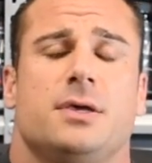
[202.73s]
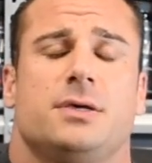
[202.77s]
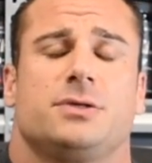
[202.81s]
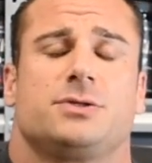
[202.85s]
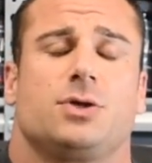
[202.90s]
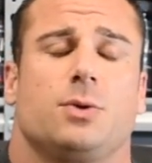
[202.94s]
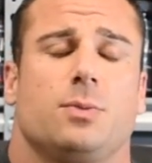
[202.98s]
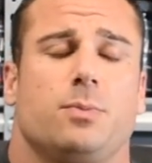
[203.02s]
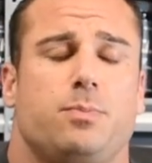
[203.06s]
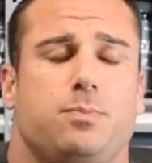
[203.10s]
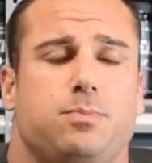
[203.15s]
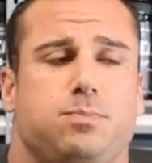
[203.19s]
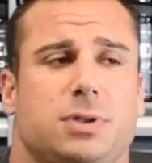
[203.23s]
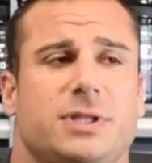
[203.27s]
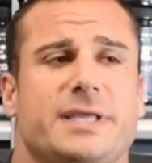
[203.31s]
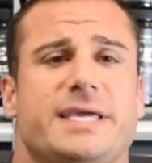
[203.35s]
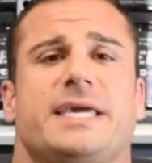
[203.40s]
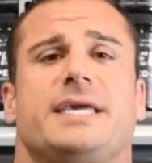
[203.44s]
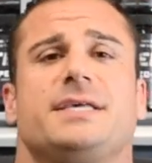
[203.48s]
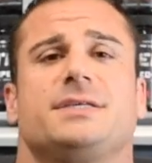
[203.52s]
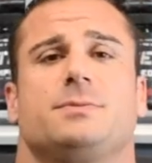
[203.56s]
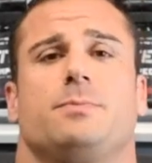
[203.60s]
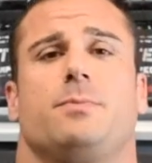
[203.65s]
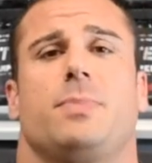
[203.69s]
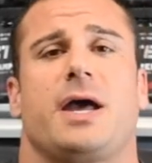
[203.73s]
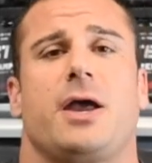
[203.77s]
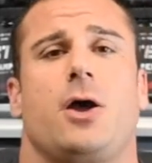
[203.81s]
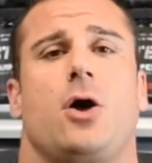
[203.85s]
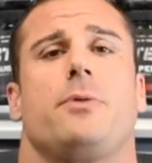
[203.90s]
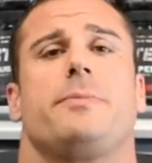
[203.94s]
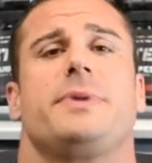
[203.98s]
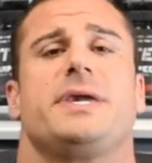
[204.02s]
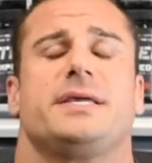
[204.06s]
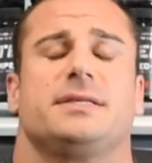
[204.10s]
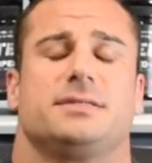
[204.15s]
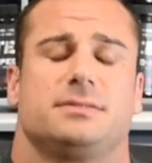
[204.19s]
So please, by
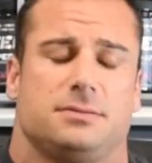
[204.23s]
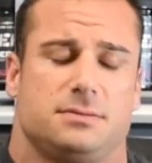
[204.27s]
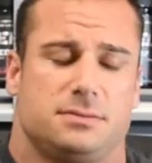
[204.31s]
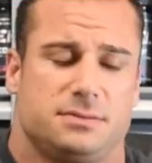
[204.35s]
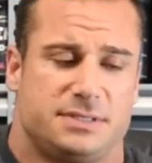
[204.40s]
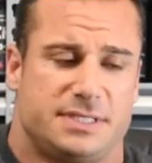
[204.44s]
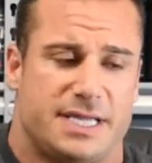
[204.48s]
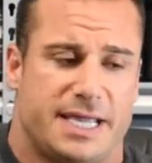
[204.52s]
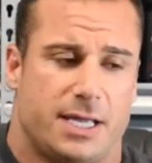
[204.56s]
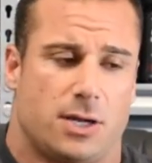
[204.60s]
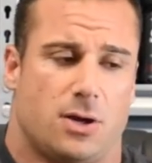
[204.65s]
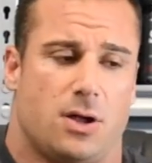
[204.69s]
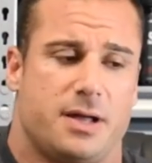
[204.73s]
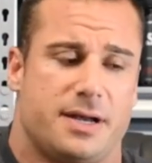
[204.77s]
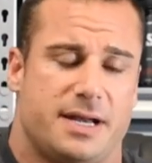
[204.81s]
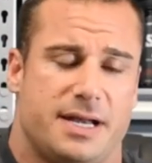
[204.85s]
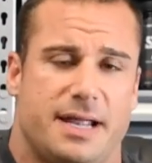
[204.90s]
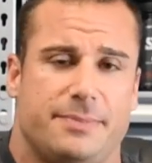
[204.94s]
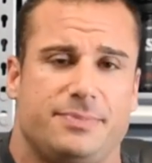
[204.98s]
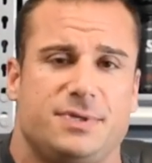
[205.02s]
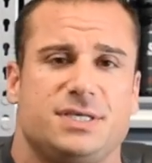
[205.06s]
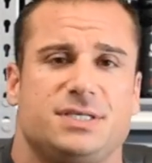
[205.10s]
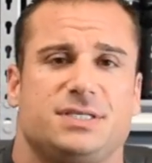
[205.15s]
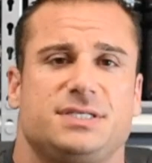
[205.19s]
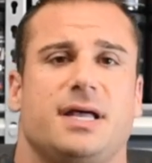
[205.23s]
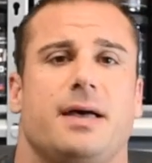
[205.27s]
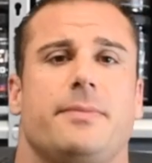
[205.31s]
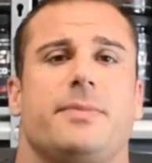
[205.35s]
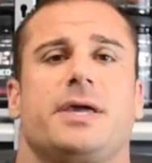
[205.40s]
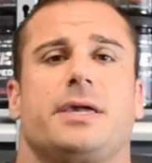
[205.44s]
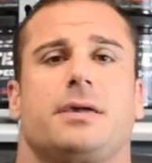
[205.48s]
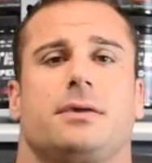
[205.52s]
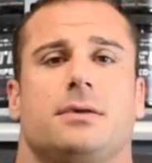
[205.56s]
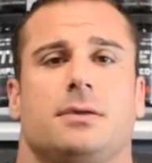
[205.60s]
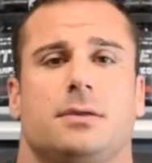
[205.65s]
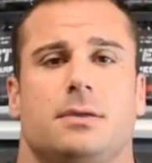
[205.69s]
all means, take it on an empty
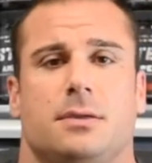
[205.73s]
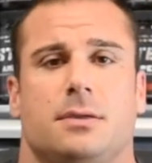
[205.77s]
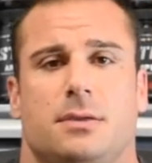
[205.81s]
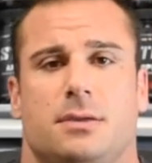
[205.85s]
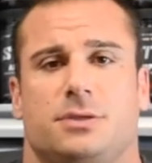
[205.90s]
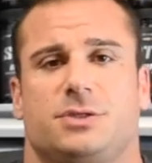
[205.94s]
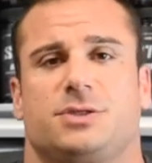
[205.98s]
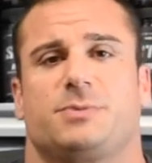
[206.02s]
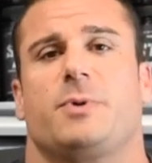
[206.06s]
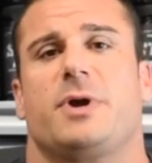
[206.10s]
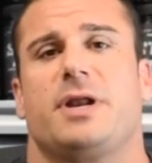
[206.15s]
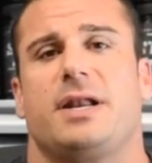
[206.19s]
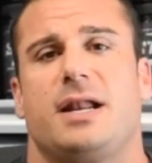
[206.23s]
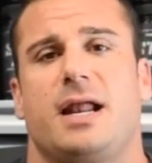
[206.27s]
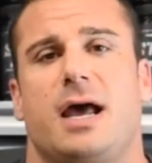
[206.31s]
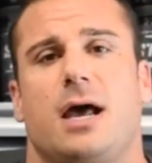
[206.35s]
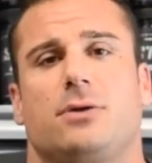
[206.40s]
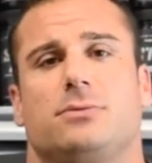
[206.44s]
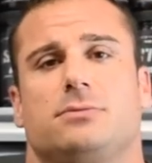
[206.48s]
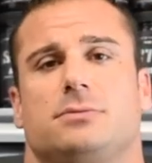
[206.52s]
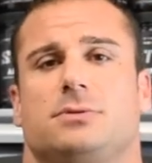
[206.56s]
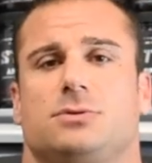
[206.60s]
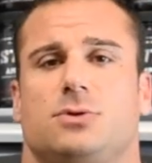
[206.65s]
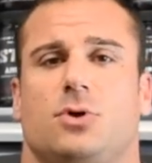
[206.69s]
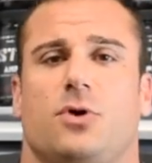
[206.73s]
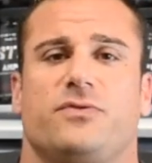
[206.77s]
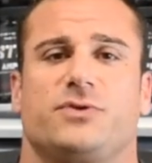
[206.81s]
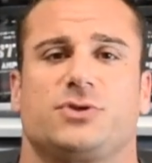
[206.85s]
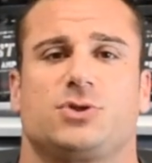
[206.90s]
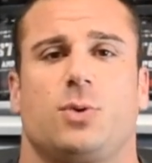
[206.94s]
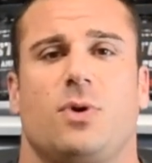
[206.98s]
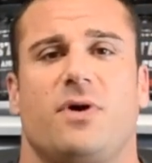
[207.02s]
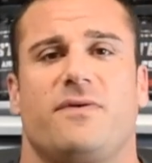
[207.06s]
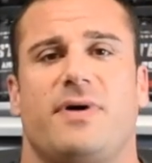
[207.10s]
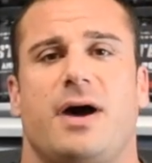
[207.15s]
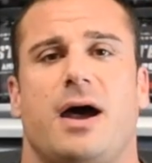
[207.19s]
stomach, spread it out over
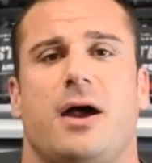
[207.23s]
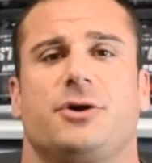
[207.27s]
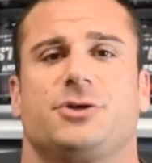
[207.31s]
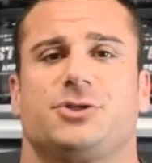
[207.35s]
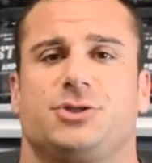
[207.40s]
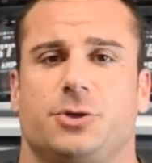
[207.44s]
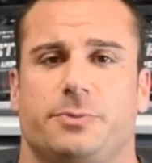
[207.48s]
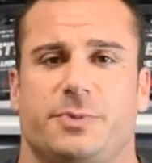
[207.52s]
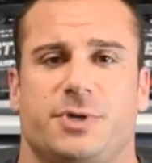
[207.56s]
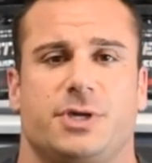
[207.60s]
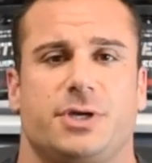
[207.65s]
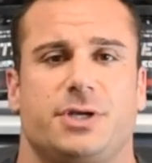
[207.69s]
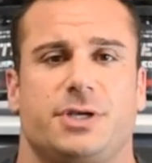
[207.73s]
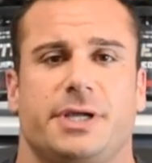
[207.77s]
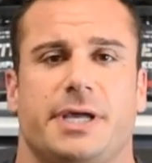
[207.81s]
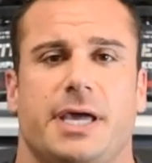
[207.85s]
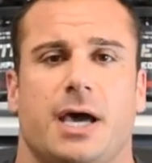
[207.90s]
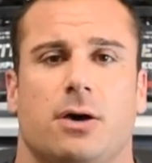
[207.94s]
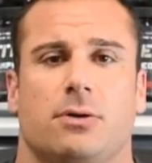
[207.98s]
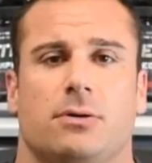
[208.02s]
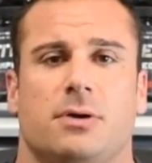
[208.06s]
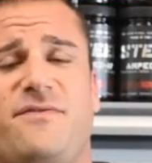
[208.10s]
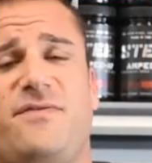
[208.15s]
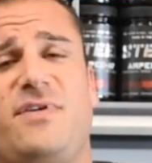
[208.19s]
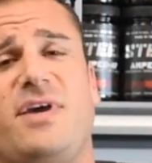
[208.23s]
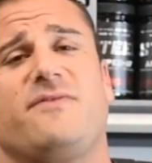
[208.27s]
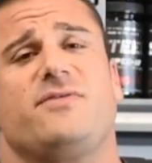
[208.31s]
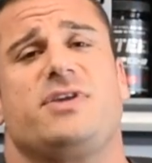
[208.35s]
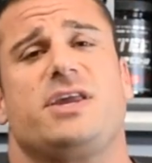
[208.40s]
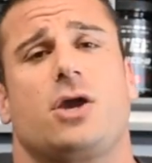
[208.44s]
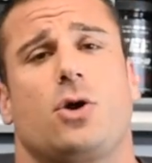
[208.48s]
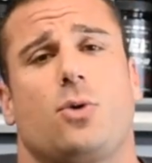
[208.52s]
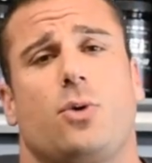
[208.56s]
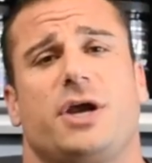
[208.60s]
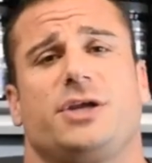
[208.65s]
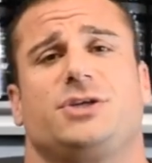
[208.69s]
12 hours, you'll be good to go. If you have
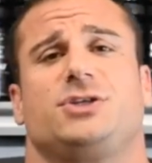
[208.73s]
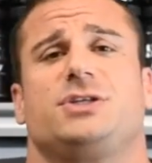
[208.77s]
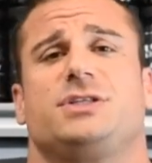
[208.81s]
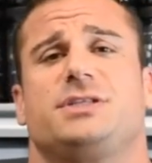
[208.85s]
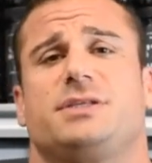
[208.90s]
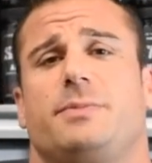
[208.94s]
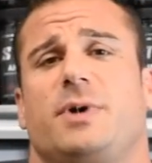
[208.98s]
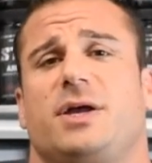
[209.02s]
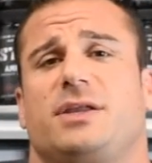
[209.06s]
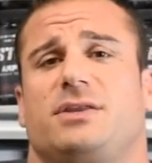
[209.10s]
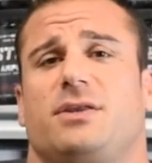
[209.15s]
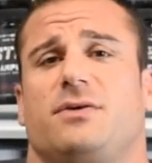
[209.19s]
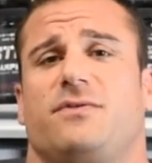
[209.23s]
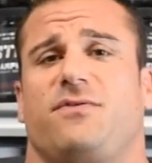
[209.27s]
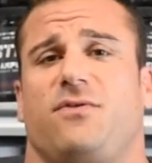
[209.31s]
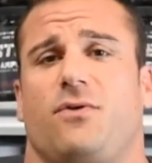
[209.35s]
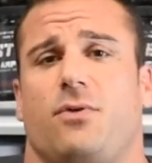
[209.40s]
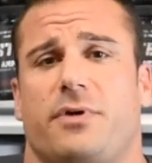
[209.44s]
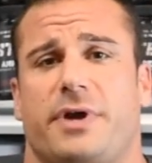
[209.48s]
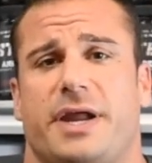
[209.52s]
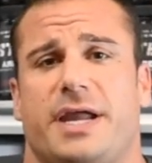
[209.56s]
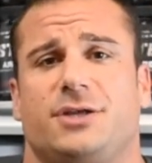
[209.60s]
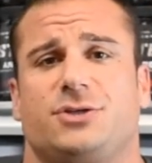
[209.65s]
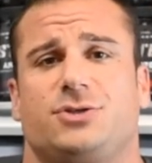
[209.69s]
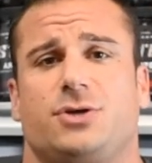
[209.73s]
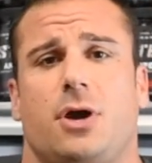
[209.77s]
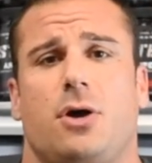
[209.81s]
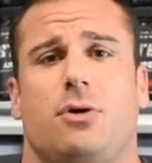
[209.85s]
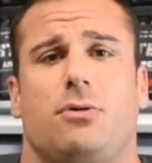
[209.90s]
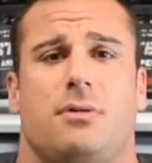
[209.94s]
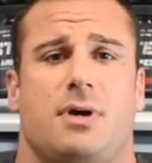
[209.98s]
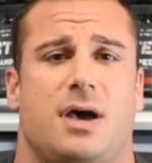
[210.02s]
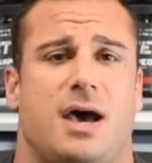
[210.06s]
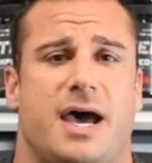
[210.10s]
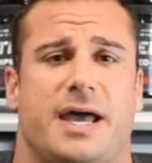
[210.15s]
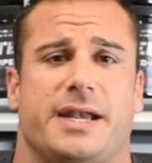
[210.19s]
any questions about the
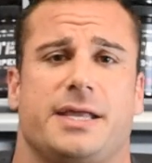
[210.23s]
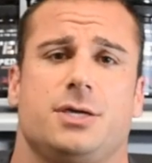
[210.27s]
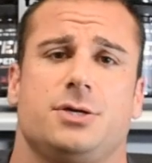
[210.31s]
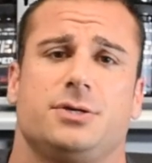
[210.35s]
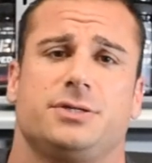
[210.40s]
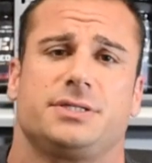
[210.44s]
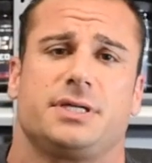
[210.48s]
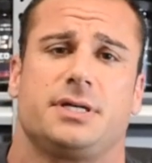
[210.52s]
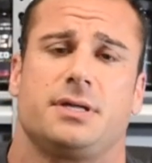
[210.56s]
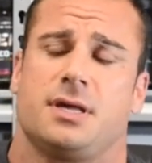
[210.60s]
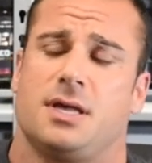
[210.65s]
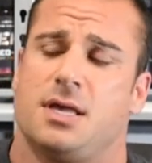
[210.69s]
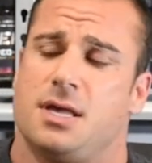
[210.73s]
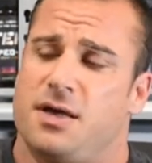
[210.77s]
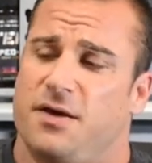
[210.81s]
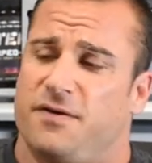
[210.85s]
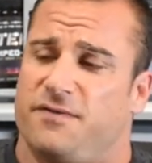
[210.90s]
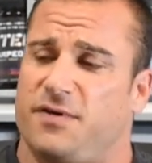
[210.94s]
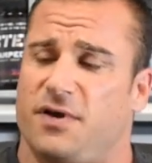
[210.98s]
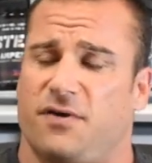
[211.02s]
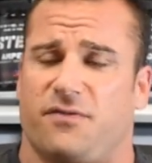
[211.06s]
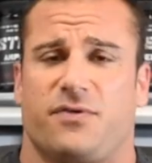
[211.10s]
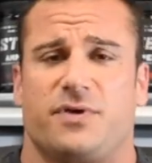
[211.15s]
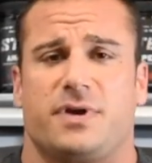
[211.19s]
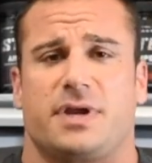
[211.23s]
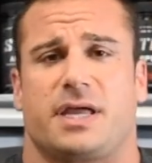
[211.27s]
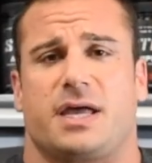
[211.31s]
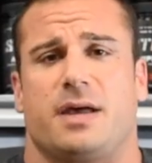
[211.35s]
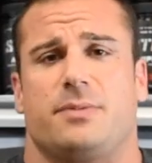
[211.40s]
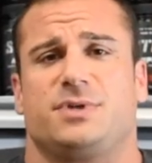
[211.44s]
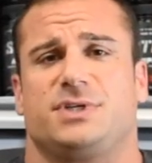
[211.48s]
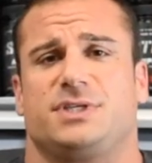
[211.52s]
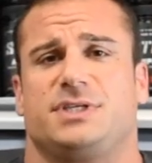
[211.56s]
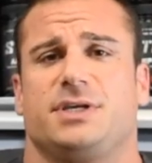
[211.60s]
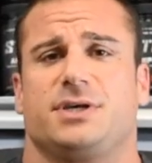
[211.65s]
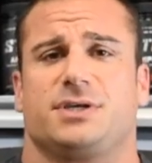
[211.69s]
4-andro, how to use it, feel free to
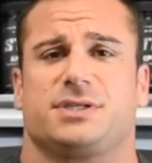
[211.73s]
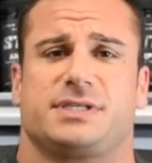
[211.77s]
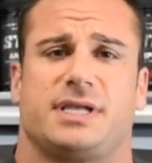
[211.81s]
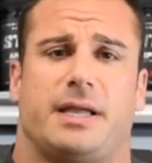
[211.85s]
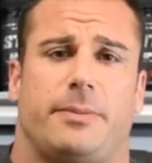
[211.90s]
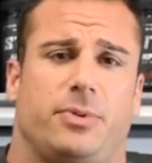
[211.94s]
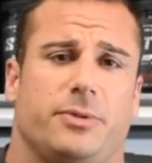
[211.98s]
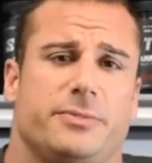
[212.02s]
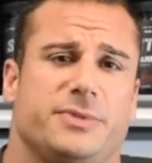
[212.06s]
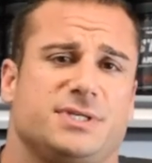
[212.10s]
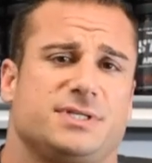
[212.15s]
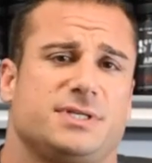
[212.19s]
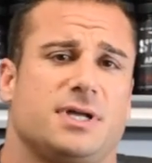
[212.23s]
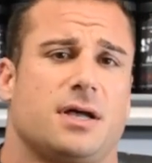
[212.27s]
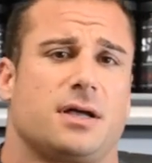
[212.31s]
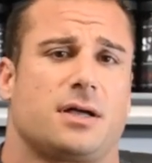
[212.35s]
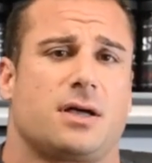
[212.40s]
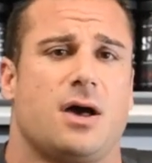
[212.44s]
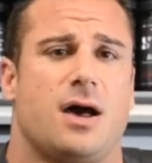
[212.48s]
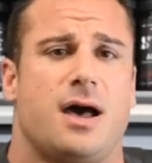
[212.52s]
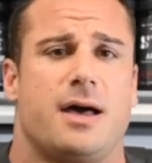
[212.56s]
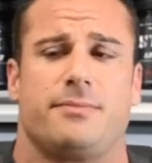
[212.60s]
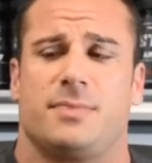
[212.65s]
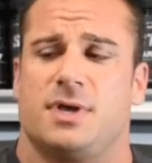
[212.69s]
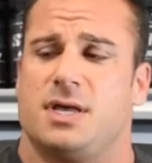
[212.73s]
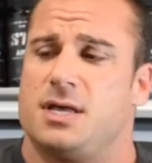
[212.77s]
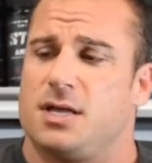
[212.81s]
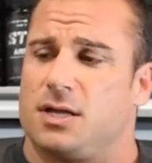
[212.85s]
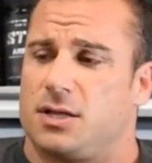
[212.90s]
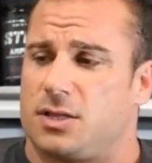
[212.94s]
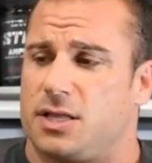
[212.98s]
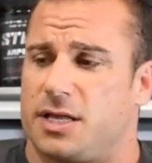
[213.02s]
come to steelsupplements.com.